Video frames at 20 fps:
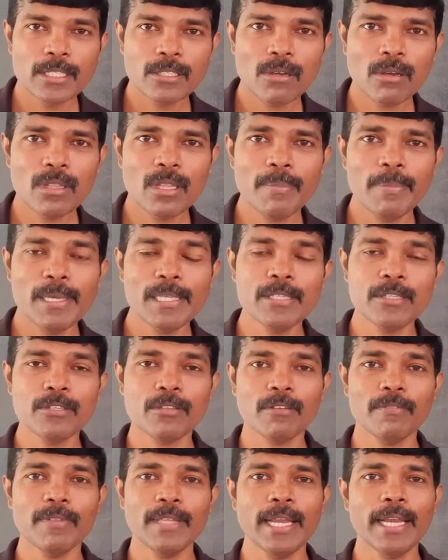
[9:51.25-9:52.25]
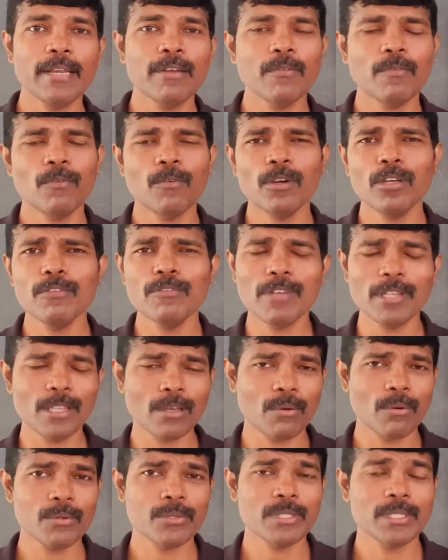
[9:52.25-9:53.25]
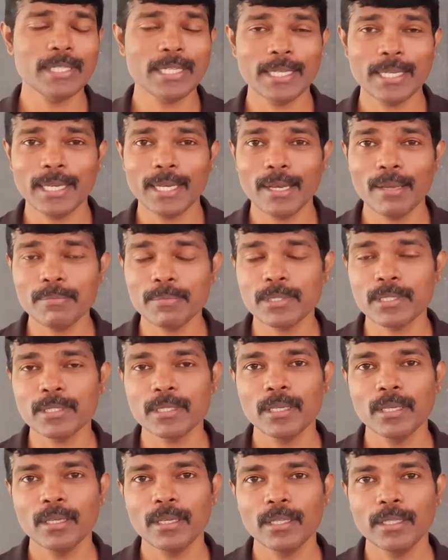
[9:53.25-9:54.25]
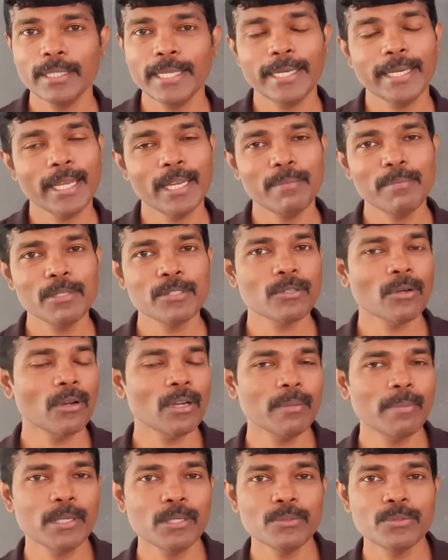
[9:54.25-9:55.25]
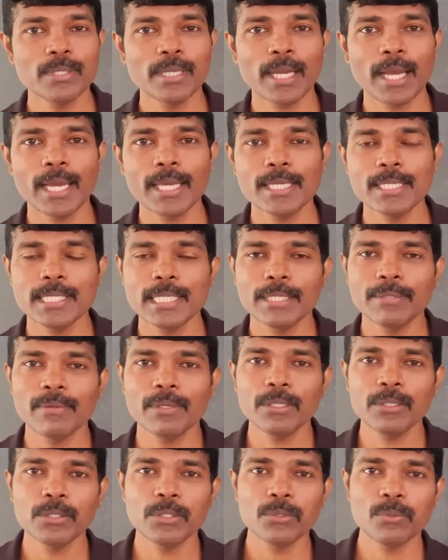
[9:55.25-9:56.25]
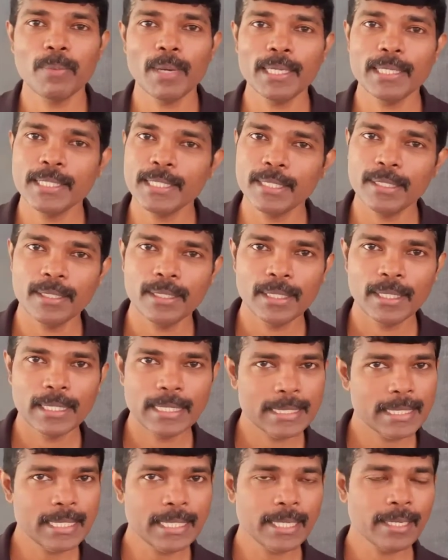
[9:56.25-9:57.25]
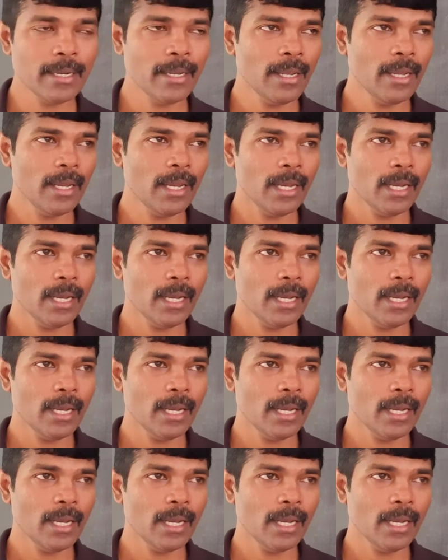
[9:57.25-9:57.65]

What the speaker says: So on the basis of that, whatever the question that comes, that can be solved by using I is equal to Q by T, isn't it?